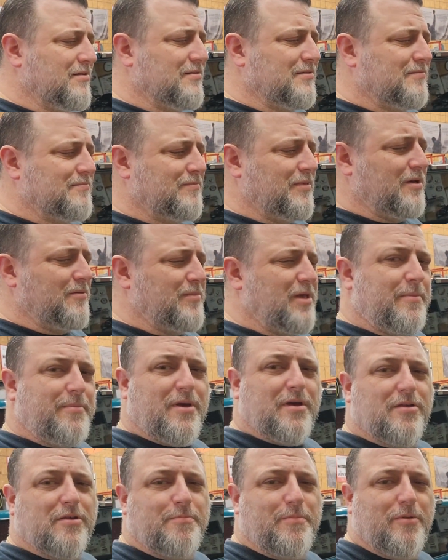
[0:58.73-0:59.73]
Well, maybe I've
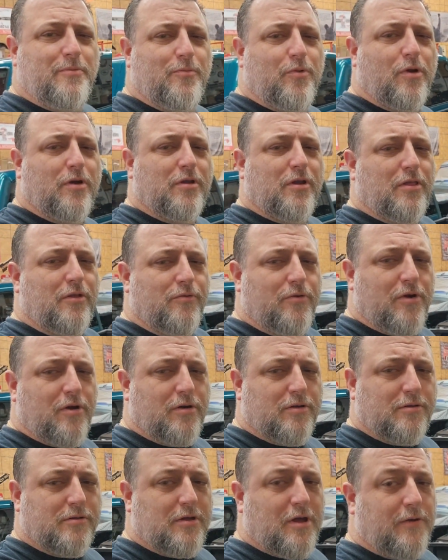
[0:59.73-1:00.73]
just been working on the wrong
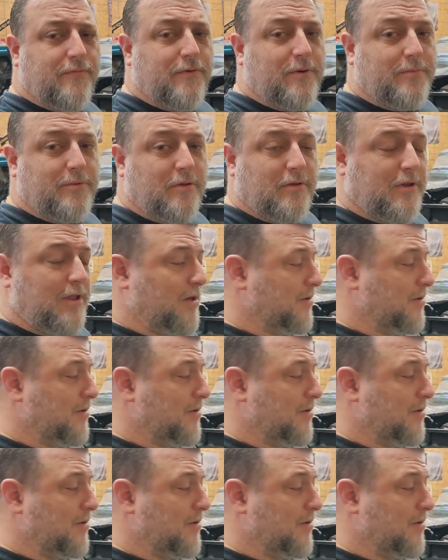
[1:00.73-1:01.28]
stuff up till now.